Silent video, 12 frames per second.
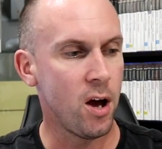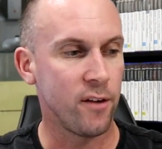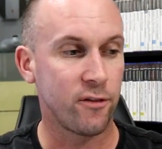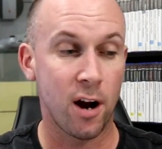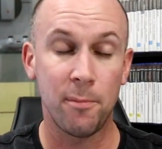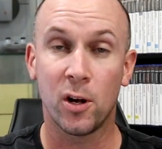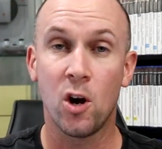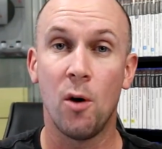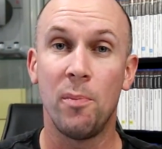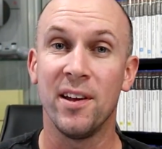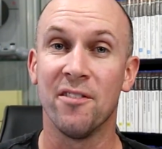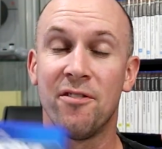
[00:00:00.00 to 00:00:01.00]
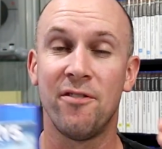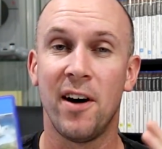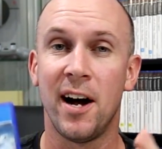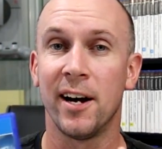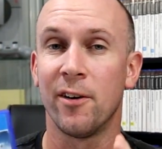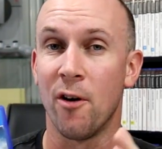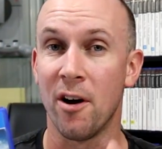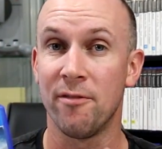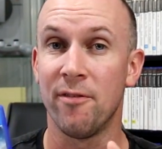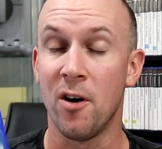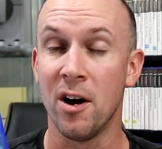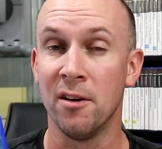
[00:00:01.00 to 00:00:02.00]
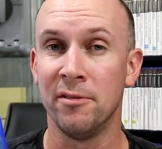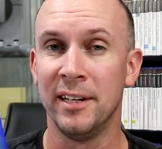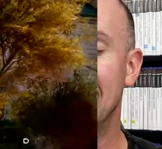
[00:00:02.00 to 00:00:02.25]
I've grabbed a copy of Far Cry 5.